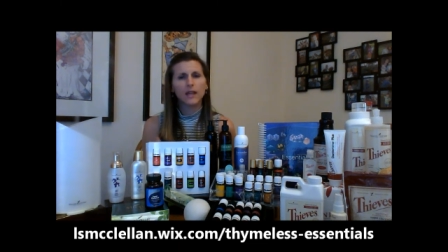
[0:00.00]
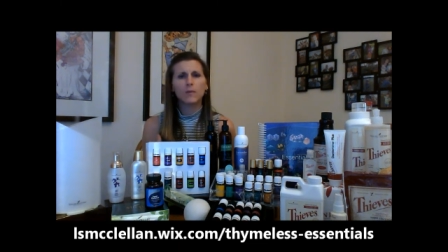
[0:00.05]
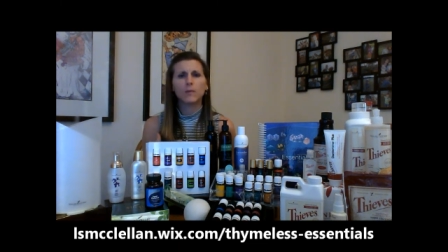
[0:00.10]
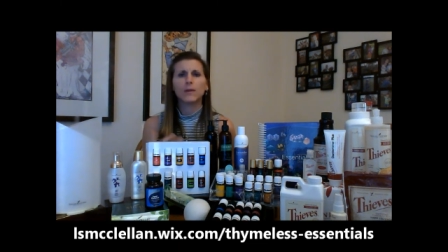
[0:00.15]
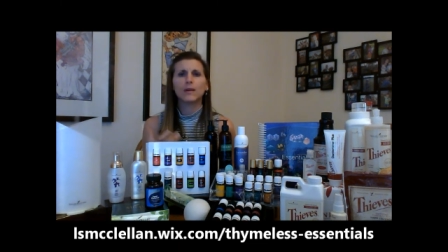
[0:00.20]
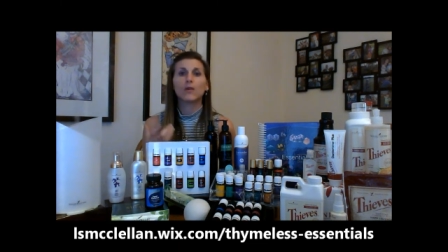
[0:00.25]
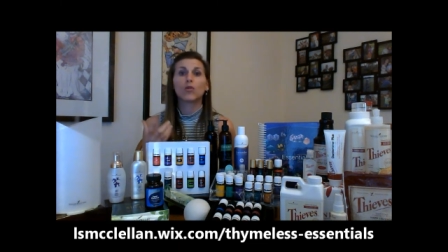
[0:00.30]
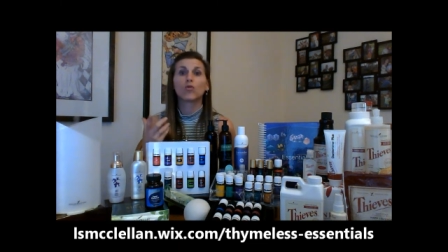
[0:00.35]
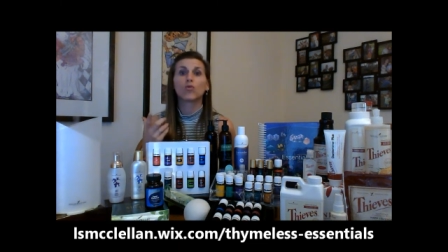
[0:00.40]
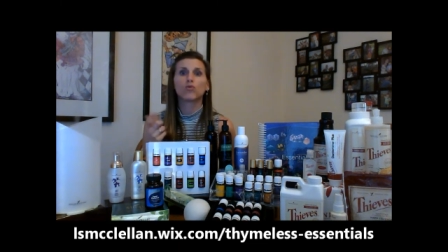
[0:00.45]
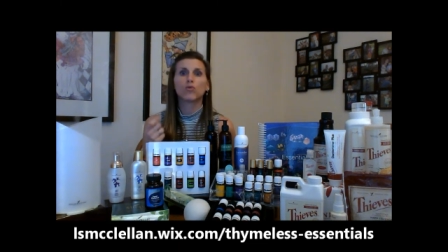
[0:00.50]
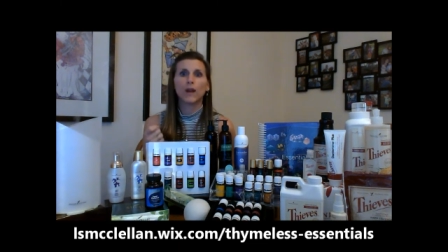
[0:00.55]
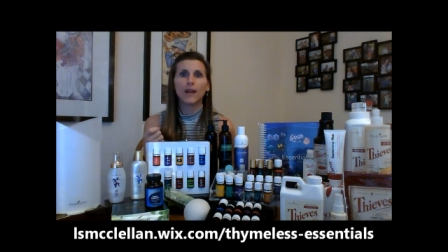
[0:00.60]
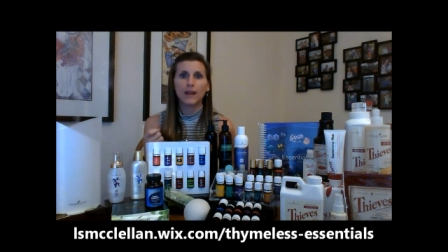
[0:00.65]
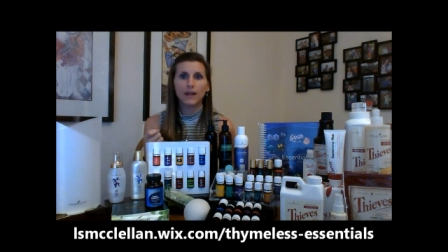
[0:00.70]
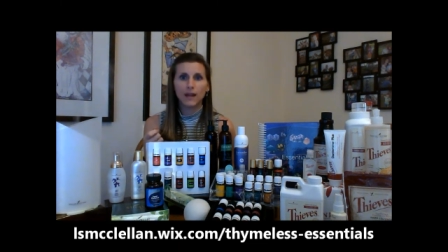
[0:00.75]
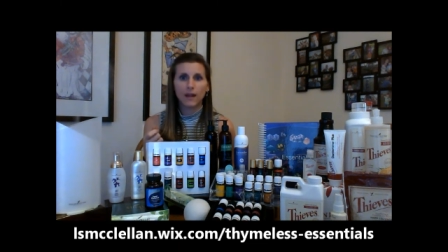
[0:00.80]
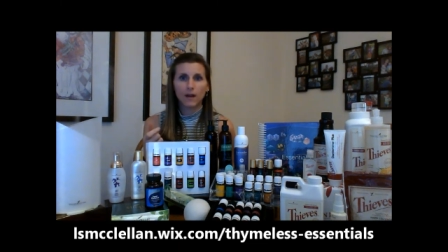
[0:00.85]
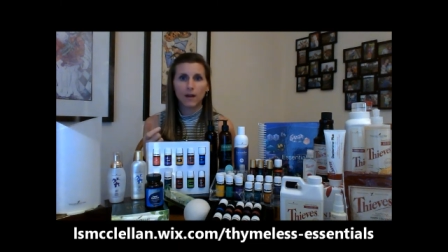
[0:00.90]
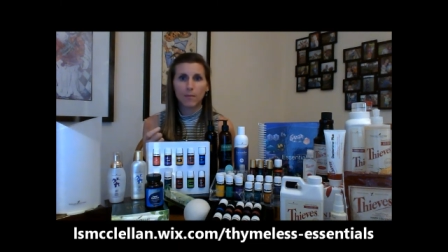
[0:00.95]
It would be
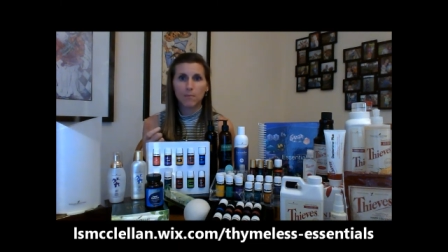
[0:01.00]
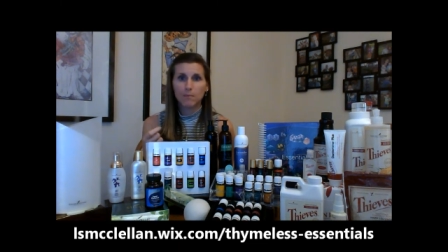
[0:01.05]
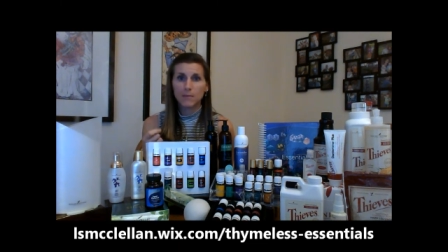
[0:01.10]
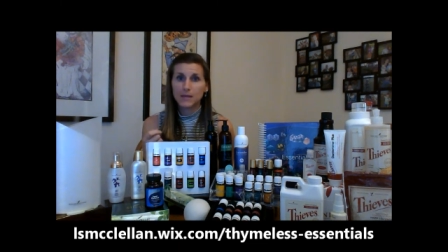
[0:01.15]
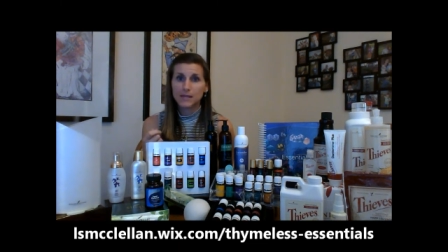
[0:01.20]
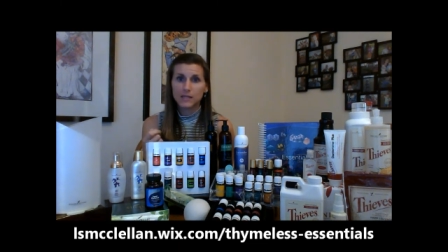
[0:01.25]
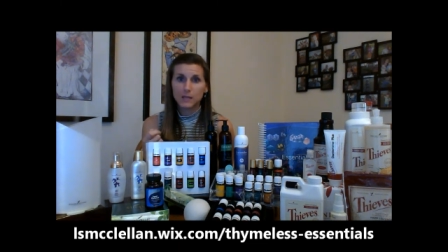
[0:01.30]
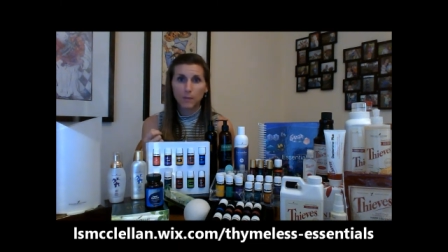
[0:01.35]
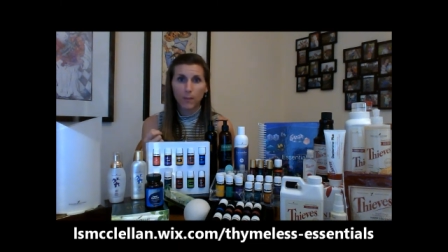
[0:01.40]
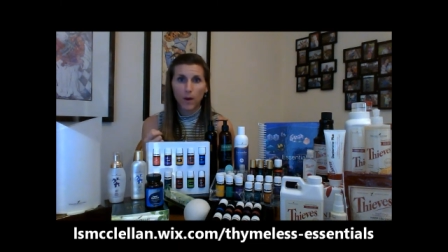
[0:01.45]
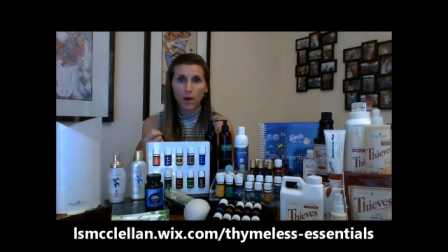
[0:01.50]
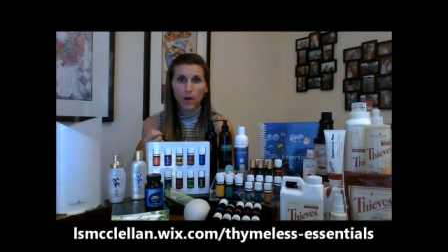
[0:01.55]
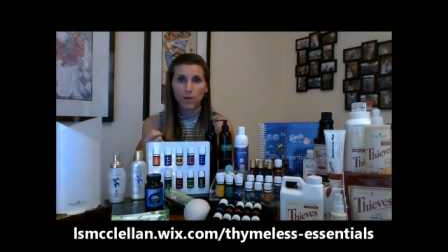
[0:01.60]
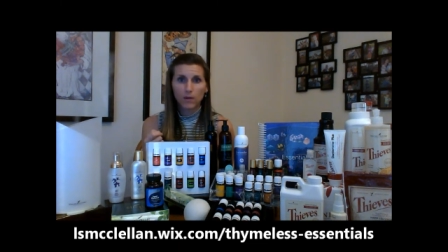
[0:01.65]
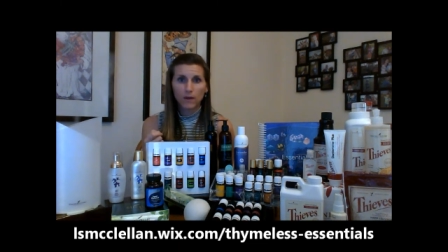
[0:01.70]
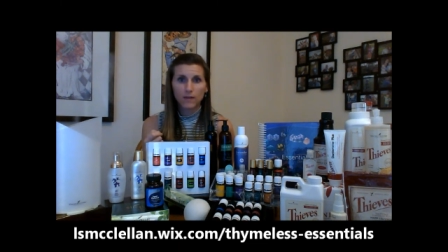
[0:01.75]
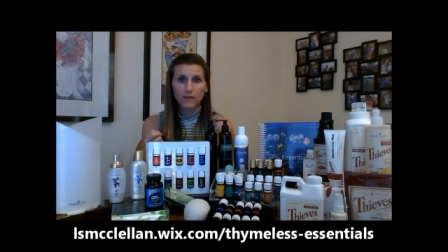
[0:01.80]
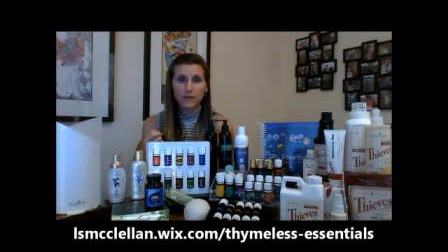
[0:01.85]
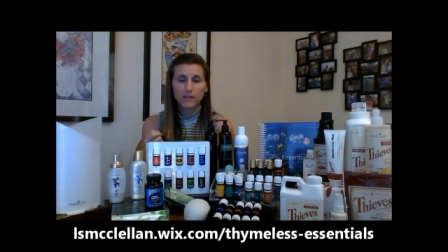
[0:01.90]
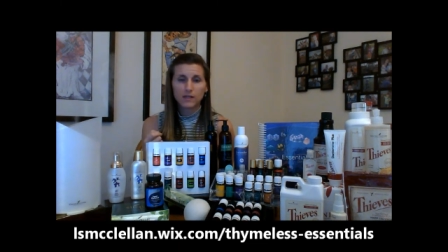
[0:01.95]
great in a mist bottle
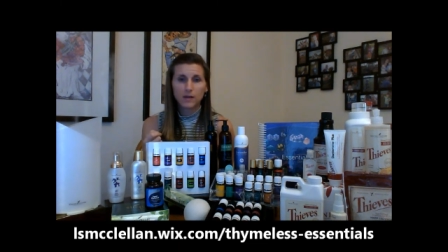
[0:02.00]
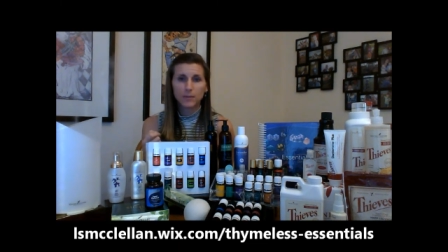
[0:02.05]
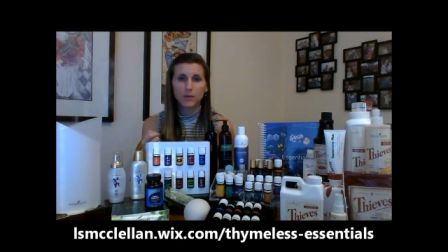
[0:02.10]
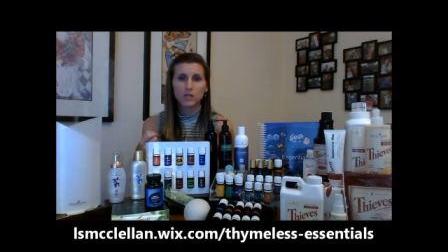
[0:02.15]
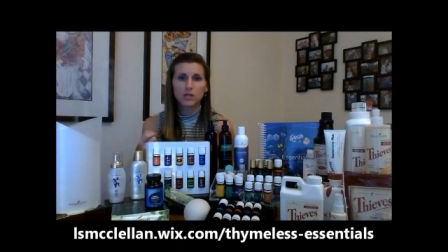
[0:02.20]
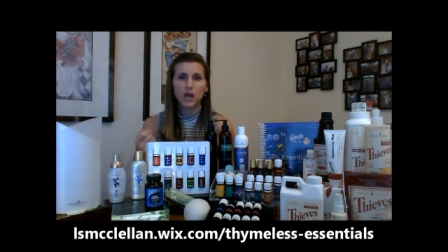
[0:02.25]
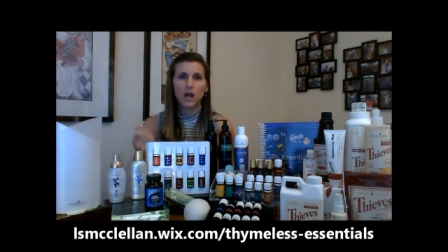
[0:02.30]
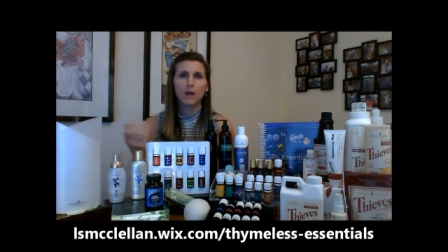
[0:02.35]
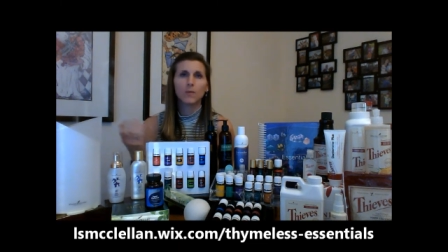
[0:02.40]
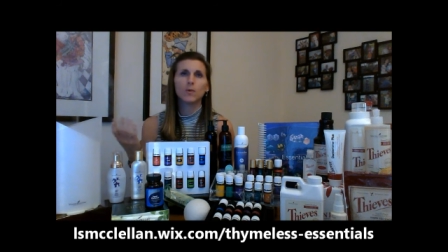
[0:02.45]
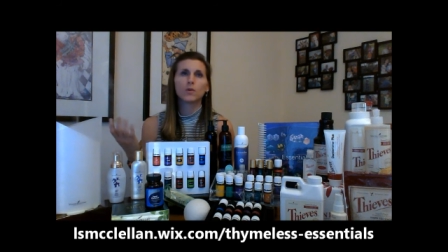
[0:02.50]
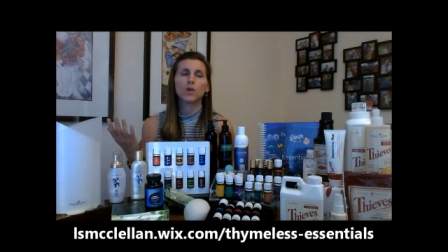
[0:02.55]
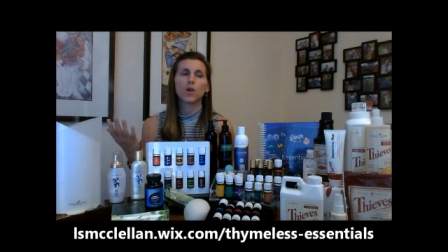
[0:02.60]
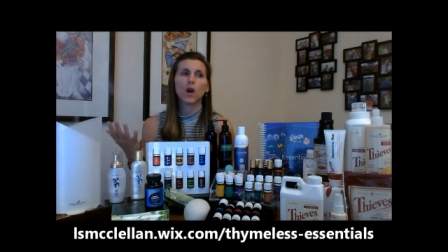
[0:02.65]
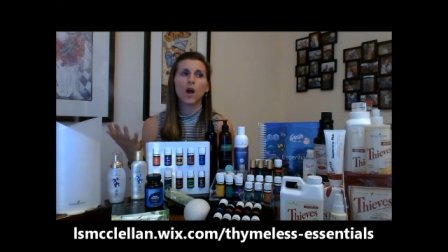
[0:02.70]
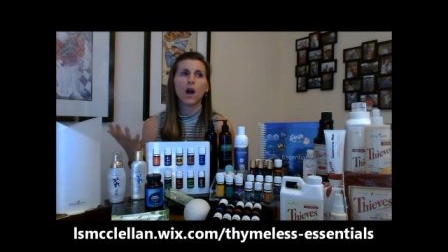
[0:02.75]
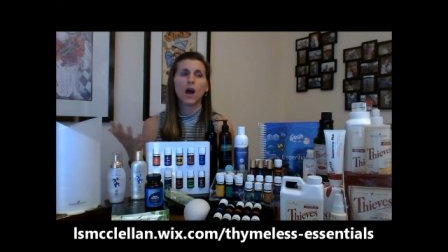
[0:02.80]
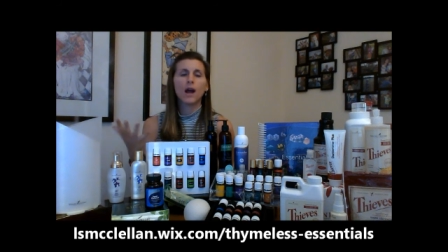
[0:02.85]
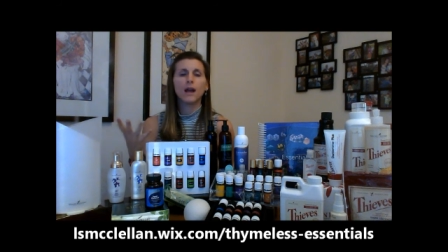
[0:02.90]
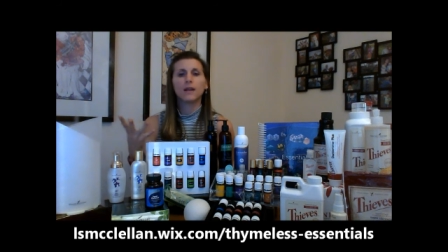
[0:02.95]
in the summertime when you're
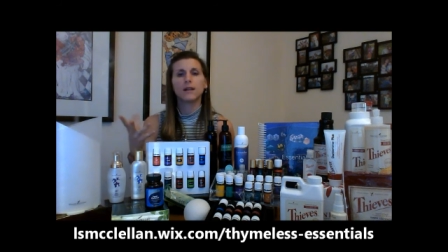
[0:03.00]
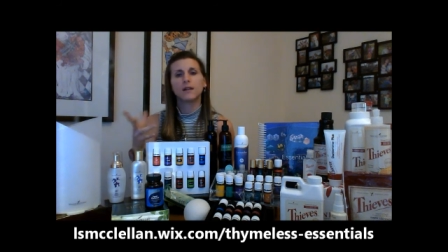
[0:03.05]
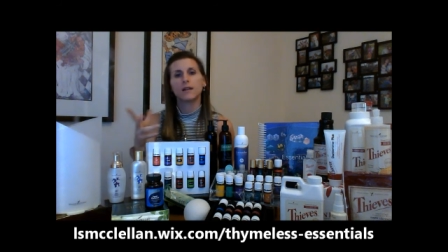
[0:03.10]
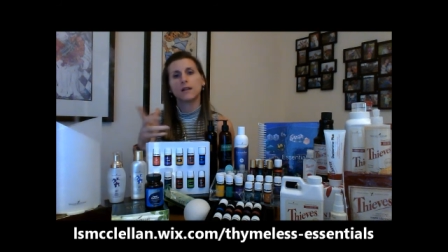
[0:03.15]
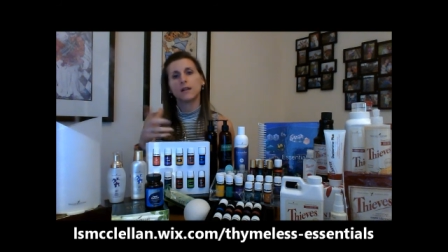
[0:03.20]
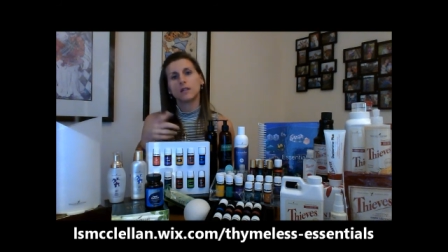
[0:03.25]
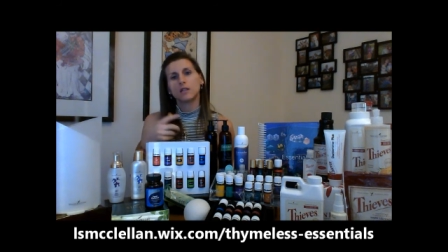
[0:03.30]
hot.